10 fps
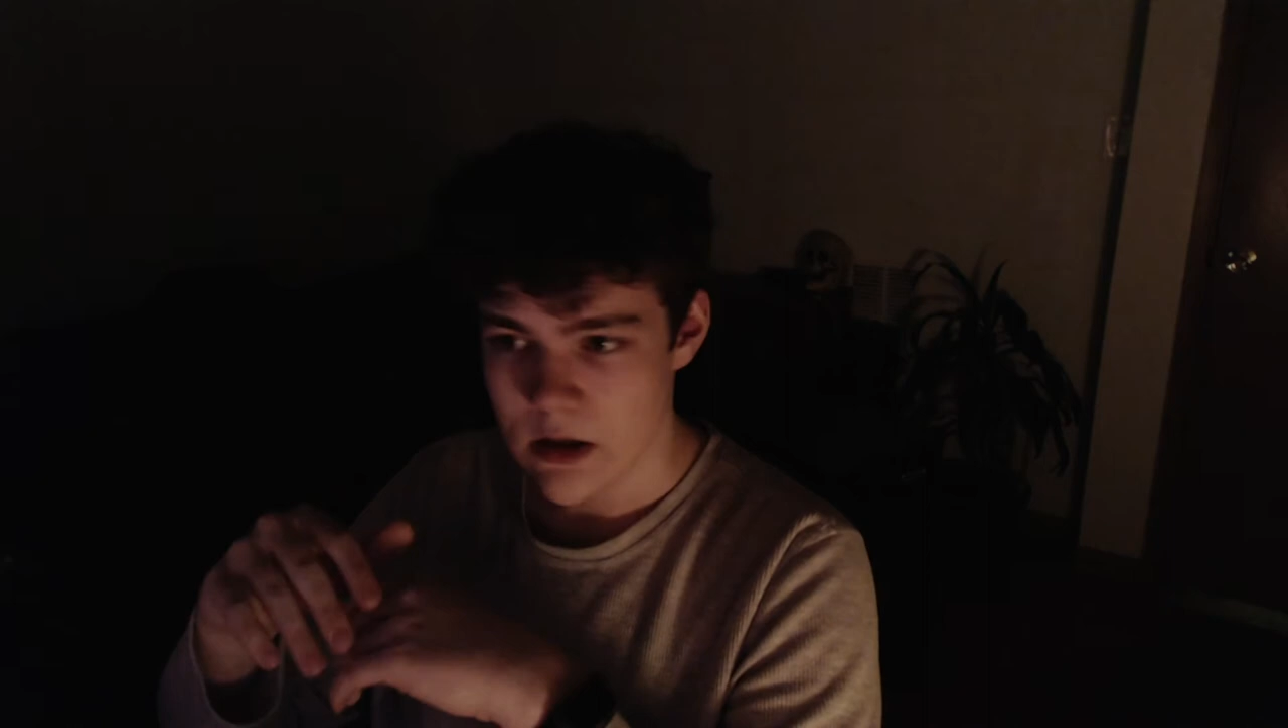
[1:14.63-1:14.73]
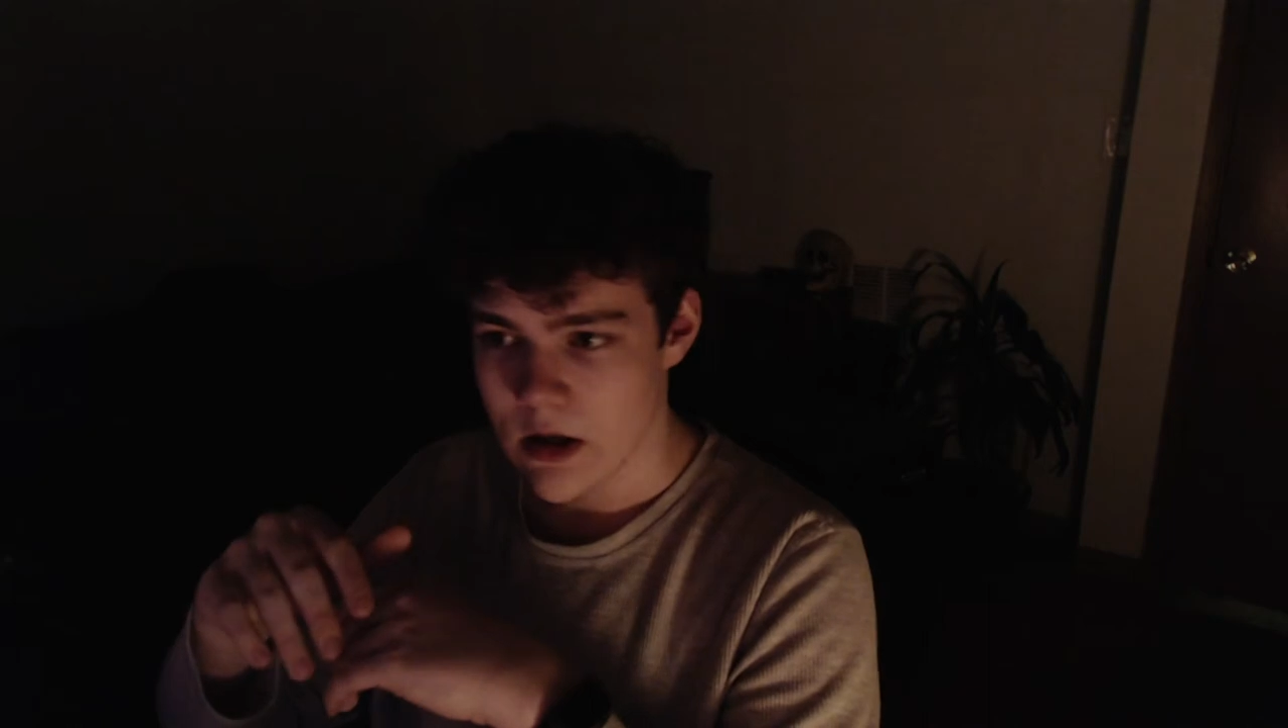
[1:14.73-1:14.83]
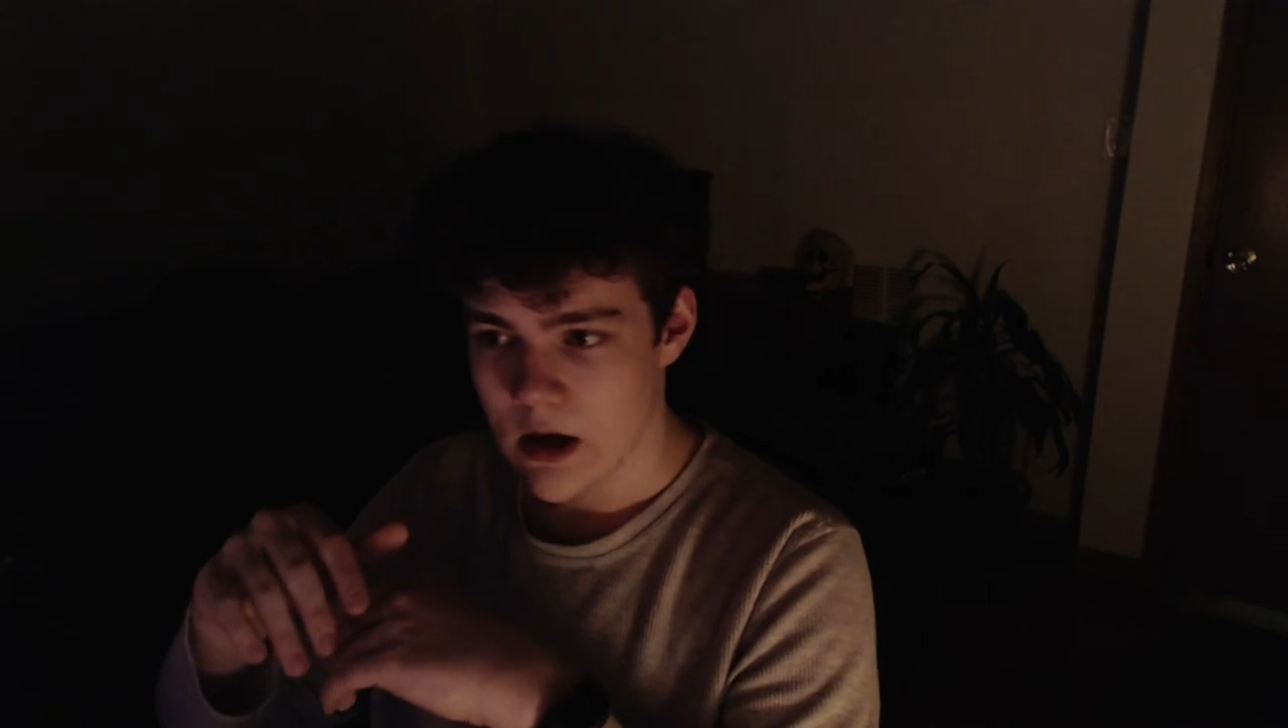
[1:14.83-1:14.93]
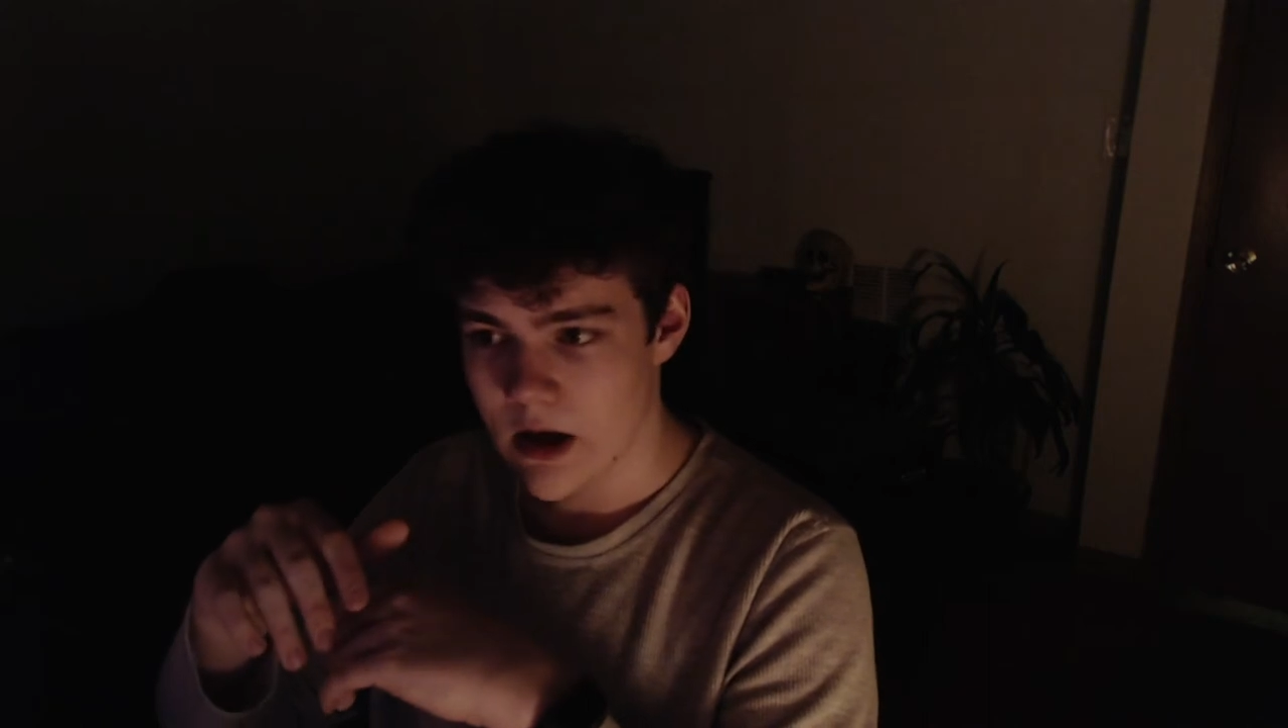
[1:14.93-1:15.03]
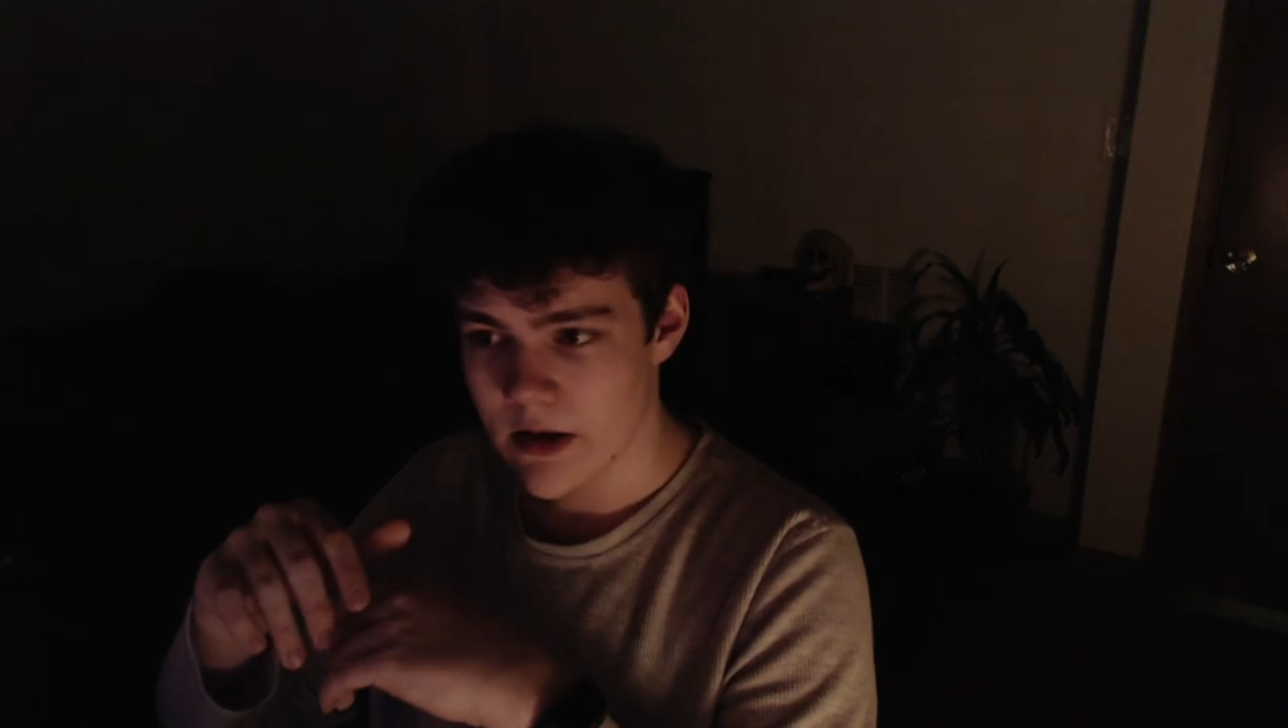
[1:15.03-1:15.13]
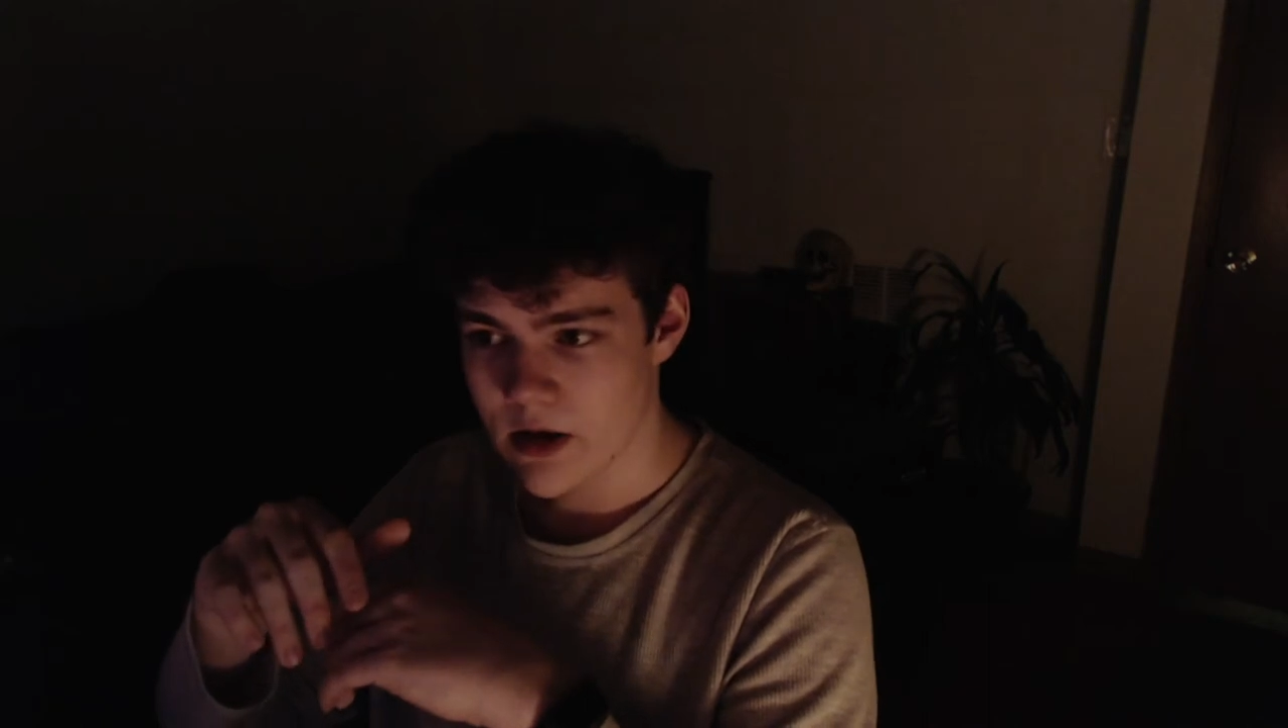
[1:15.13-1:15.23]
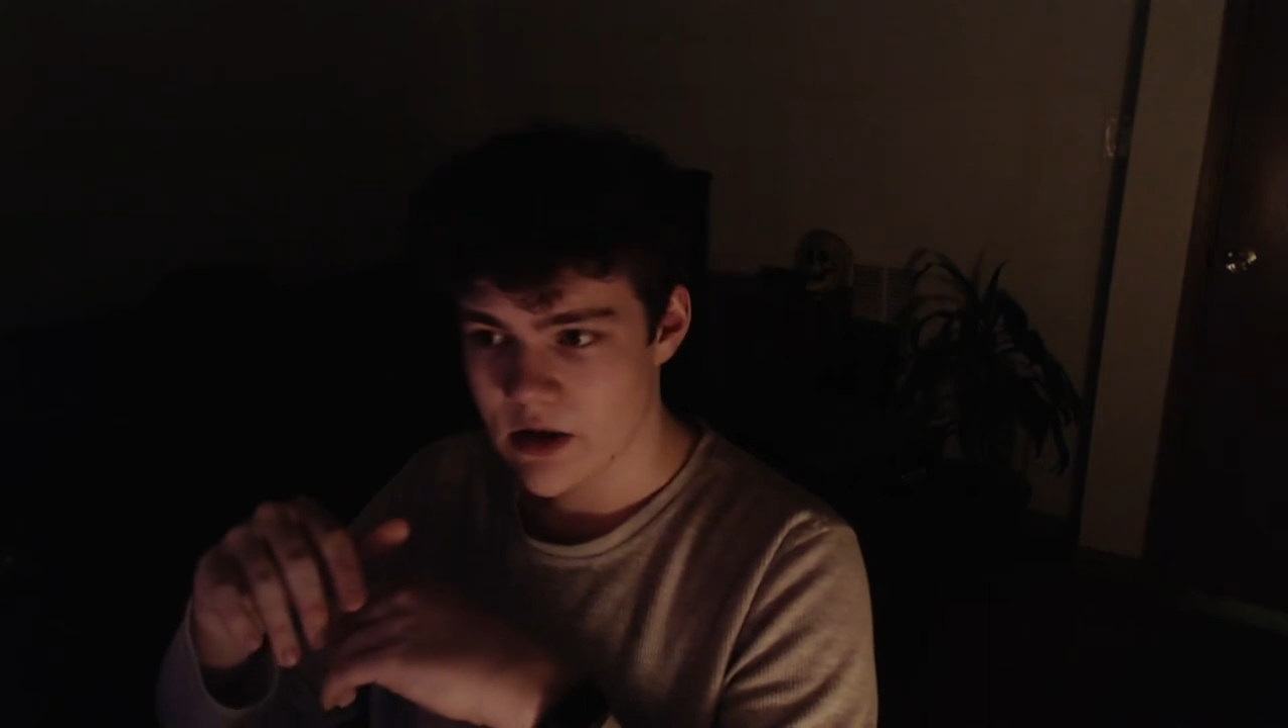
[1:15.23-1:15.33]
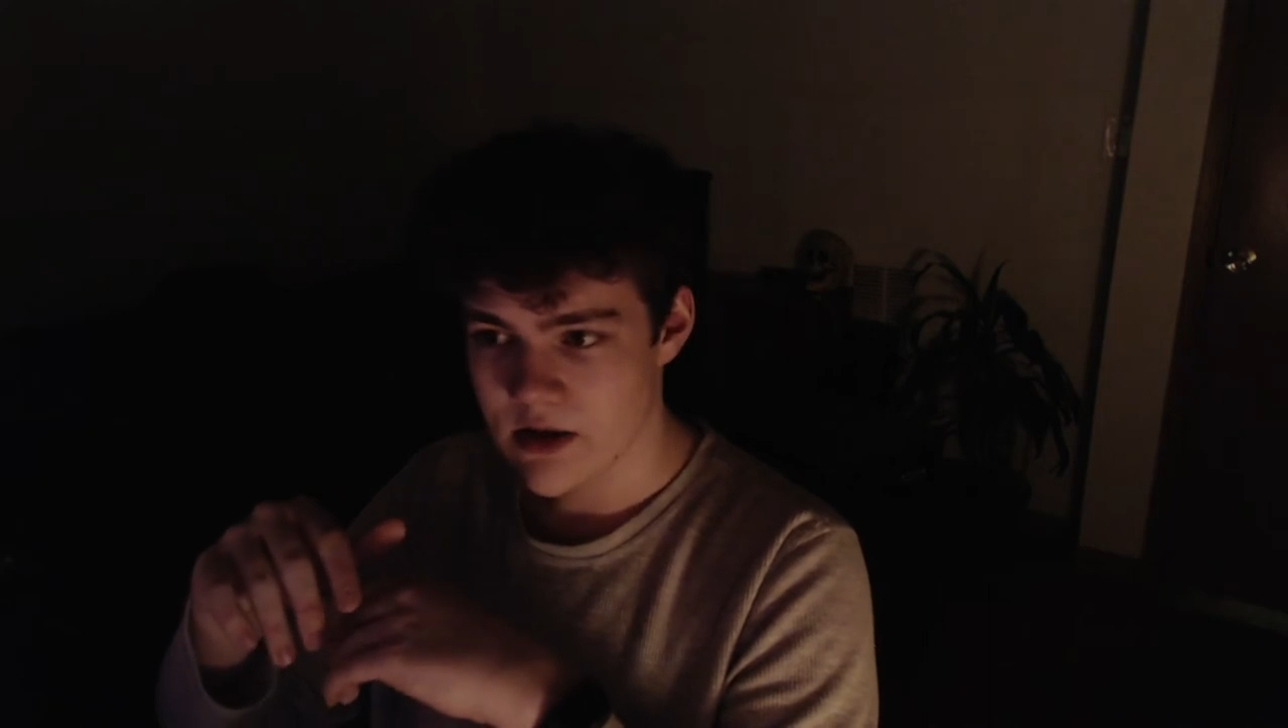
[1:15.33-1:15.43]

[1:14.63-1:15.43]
uh, the Arch